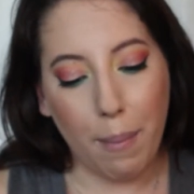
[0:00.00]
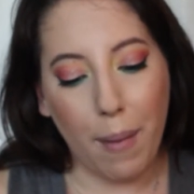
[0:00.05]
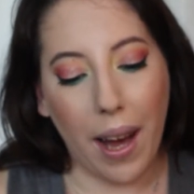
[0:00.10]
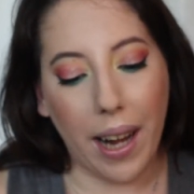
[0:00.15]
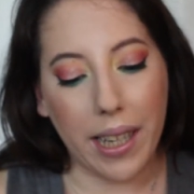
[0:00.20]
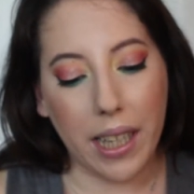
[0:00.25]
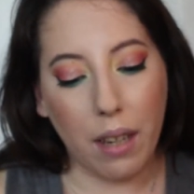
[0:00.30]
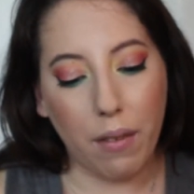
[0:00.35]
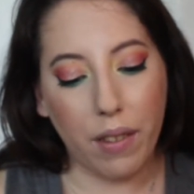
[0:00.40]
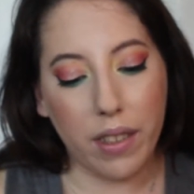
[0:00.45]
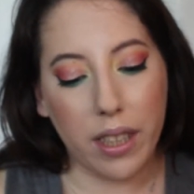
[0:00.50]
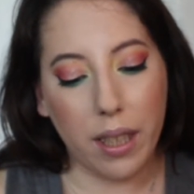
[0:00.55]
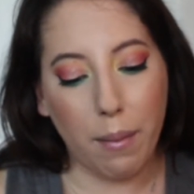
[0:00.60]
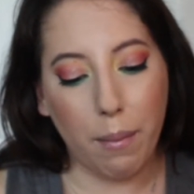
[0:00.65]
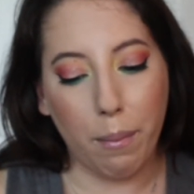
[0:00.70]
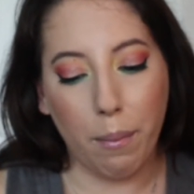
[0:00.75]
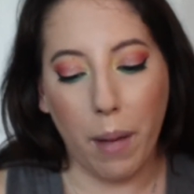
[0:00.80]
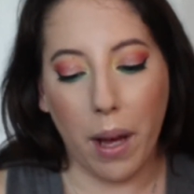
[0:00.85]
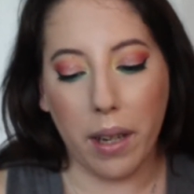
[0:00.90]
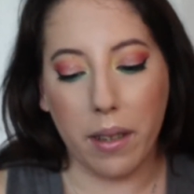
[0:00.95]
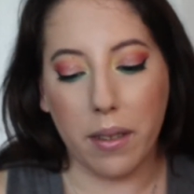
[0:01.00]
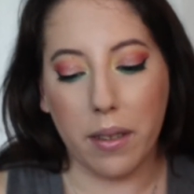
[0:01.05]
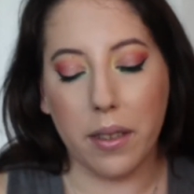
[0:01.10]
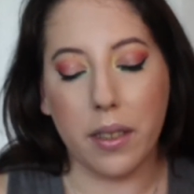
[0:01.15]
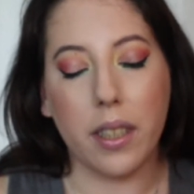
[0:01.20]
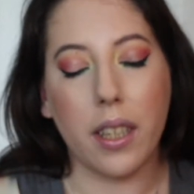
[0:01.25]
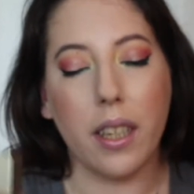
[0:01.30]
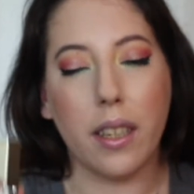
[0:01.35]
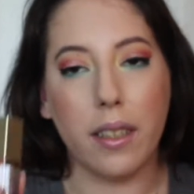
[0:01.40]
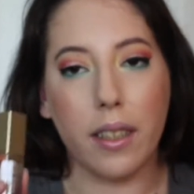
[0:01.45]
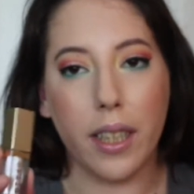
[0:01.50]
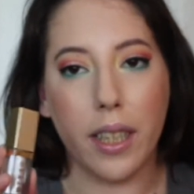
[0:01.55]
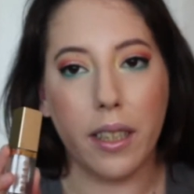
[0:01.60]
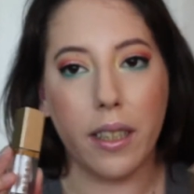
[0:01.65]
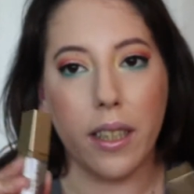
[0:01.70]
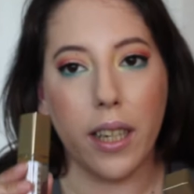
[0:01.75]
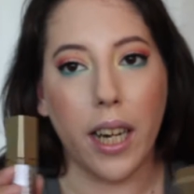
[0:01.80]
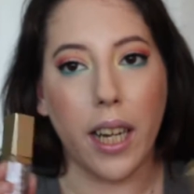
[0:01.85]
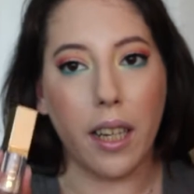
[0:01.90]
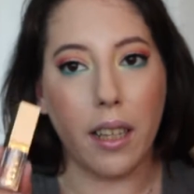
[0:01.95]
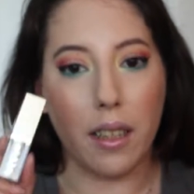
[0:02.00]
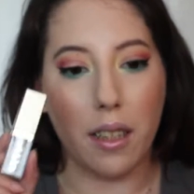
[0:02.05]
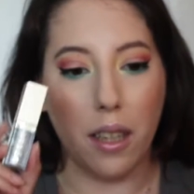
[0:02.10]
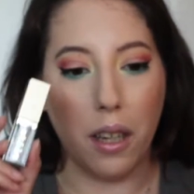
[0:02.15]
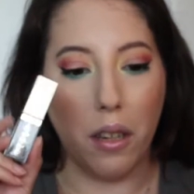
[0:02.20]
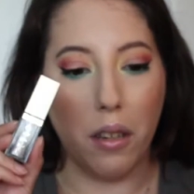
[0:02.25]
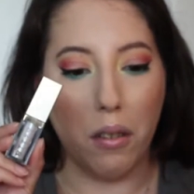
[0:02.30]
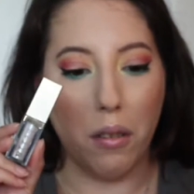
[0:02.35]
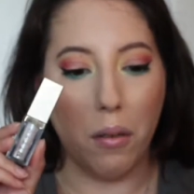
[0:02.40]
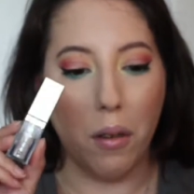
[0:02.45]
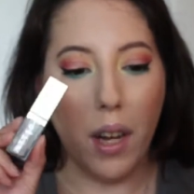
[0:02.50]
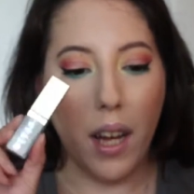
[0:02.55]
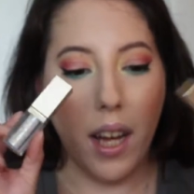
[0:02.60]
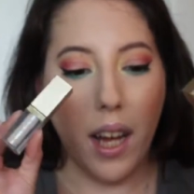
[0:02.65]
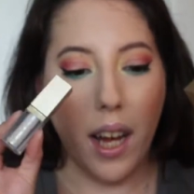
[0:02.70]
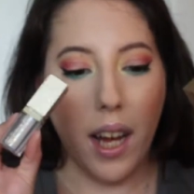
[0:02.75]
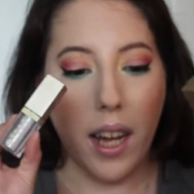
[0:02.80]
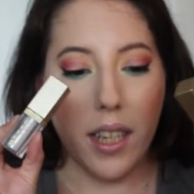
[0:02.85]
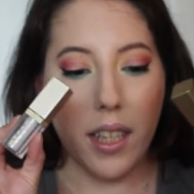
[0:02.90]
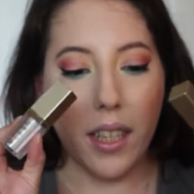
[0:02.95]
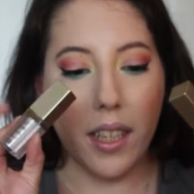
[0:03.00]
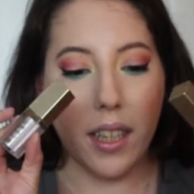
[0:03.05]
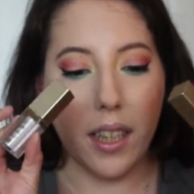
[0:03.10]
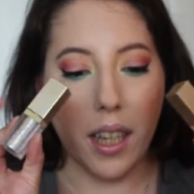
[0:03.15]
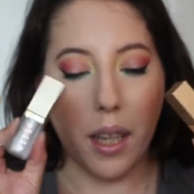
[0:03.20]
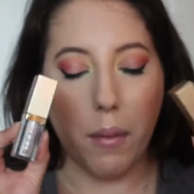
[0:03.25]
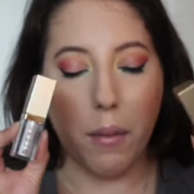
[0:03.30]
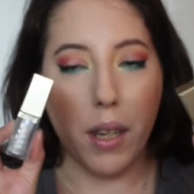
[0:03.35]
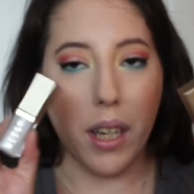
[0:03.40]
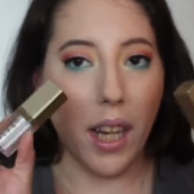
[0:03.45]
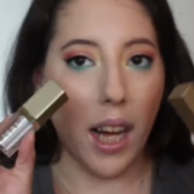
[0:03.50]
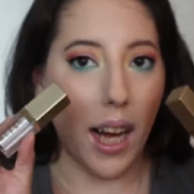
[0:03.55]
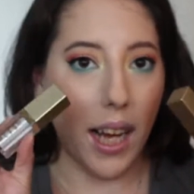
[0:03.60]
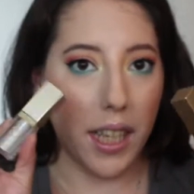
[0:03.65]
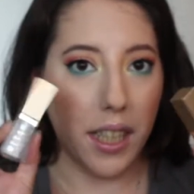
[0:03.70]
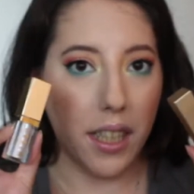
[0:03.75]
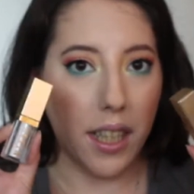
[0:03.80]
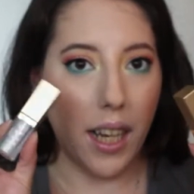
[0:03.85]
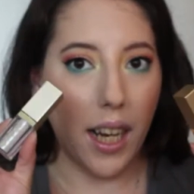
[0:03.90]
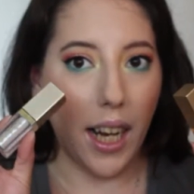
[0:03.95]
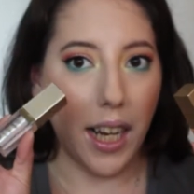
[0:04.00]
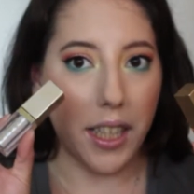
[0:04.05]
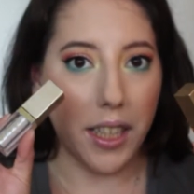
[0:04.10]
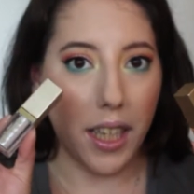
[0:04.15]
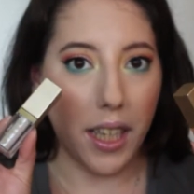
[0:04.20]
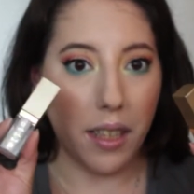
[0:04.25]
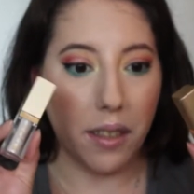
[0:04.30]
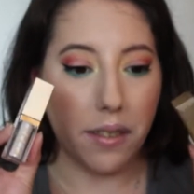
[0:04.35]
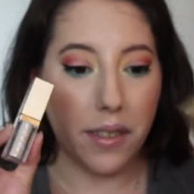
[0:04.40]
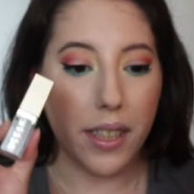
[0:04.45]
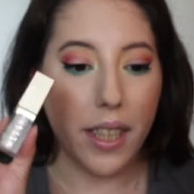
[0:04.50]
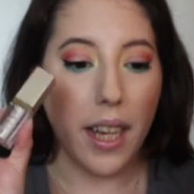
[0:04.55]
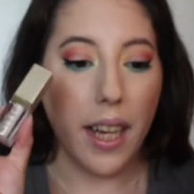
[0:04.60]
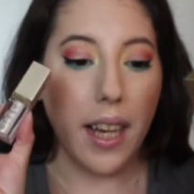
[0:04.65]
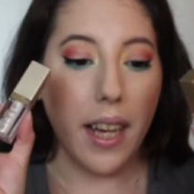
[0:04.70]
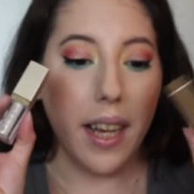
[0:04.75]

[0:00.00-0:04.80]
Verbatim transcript: Magnificent Metals Glitter and Glow liquid eyeshadows.